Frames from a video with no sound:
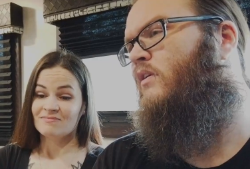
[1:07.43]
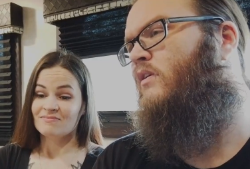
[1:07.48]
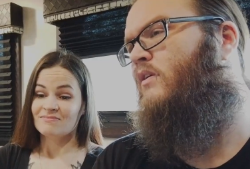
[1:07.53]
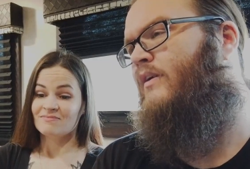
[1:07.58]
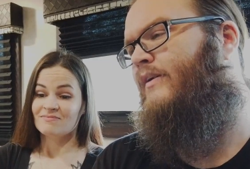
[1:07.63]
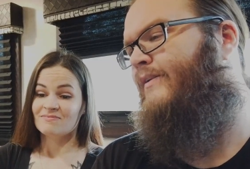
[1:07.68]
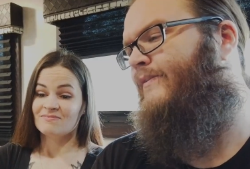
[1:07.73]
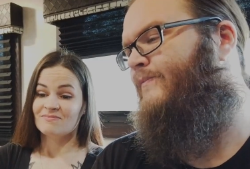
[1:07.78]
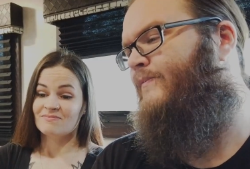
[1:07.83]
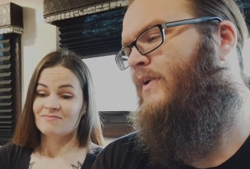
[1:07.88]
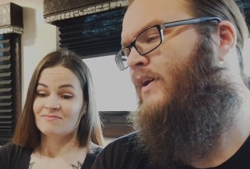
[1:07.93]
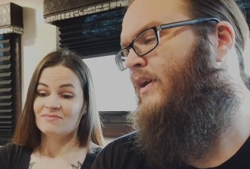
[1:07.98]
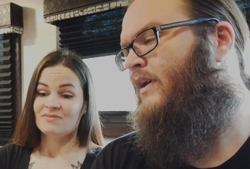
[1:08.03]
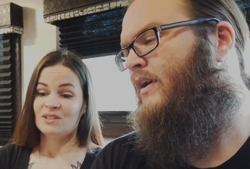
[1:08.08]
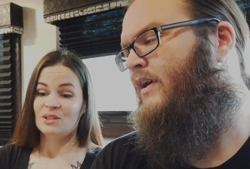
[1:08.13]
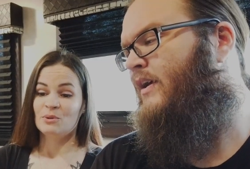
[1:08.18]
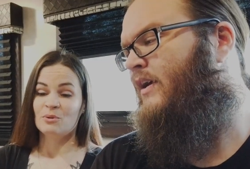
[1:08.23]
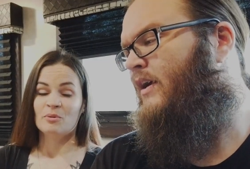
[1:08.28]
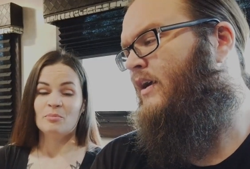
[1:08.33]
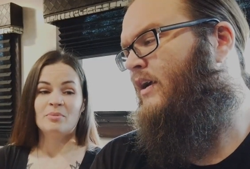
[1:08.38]
Speaker 1: year, and
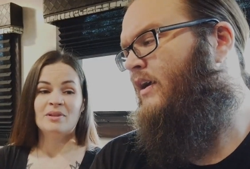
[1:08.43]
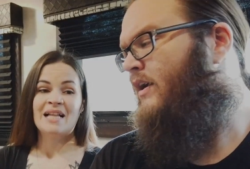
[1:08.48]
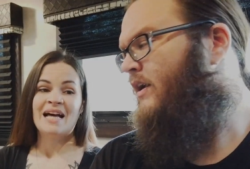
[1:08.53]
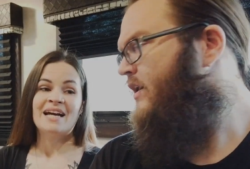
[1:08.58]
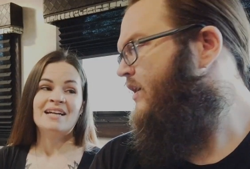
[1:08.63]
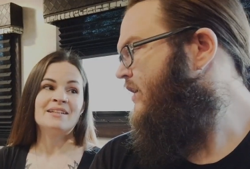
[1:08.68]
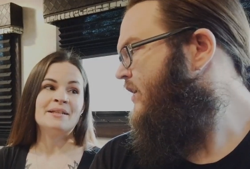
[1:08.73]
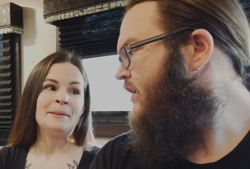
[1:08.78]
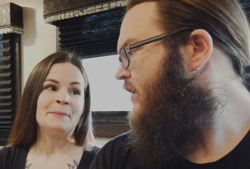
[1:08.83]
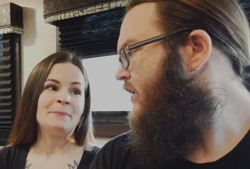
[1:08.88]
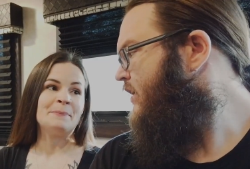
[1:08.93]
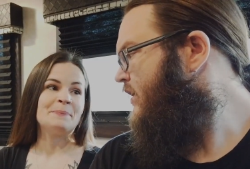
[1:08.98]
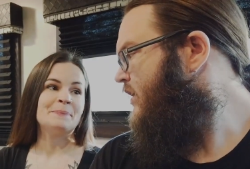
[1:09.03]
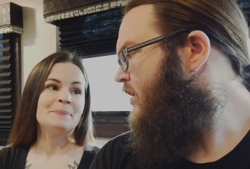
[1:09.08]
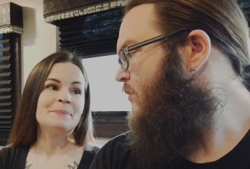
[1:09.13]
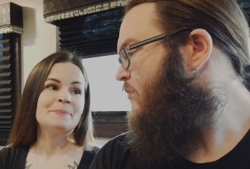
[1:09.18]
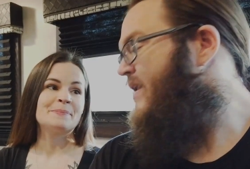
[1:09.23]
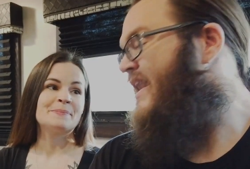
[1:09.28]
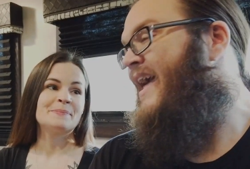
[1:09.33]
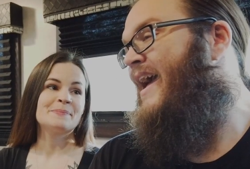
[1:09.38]
Speaker 2: you were
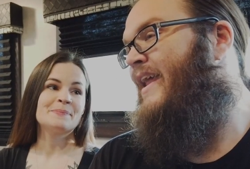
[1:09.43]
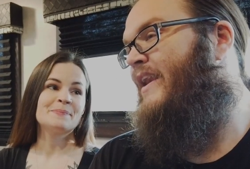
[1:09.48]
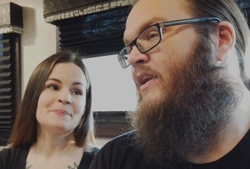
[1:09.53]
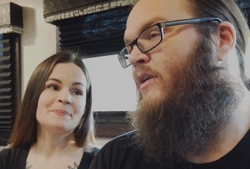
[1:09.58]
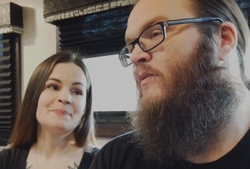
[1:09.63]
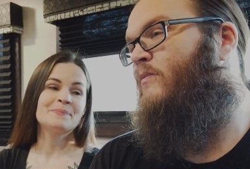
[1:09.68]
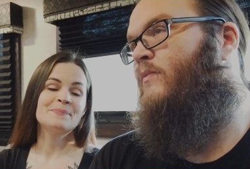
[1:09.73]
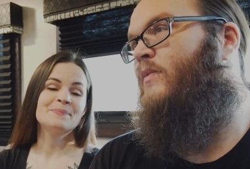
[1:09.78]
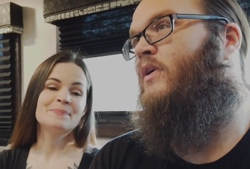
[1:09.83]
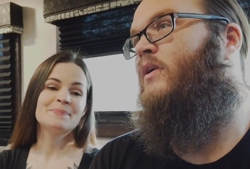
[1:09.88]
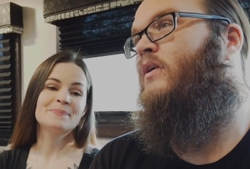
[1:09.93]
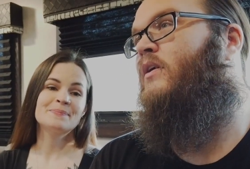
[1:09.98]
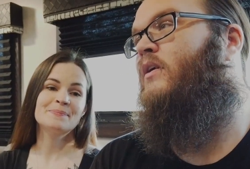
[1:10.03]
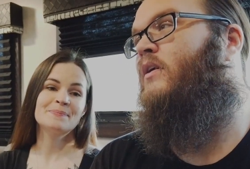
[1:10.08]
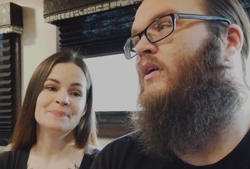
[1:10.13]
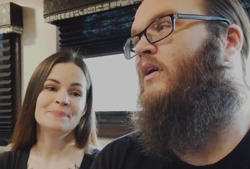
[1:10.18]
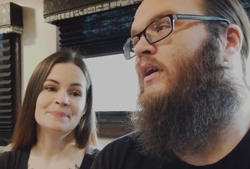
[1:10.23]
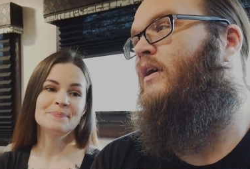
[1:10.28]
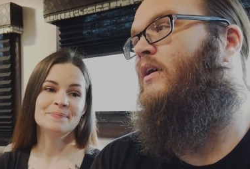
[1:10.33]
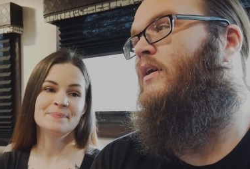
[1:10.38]
platinum.
Speaker 1: Platinum.
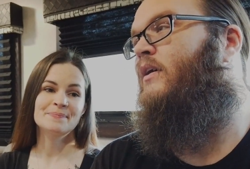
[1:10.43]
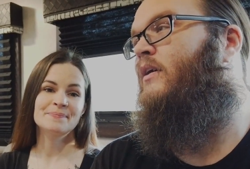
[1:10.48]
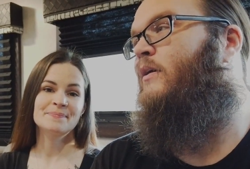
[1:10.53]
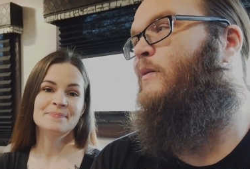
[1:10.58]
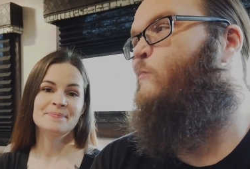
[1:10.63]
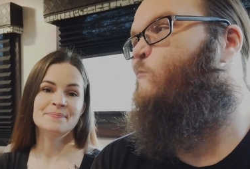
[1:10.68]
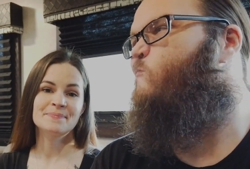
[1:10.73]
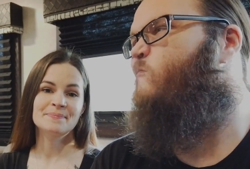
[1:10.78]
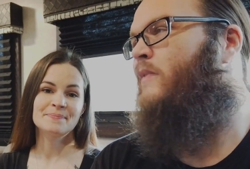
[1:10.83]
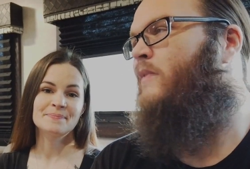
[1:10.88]
Uh,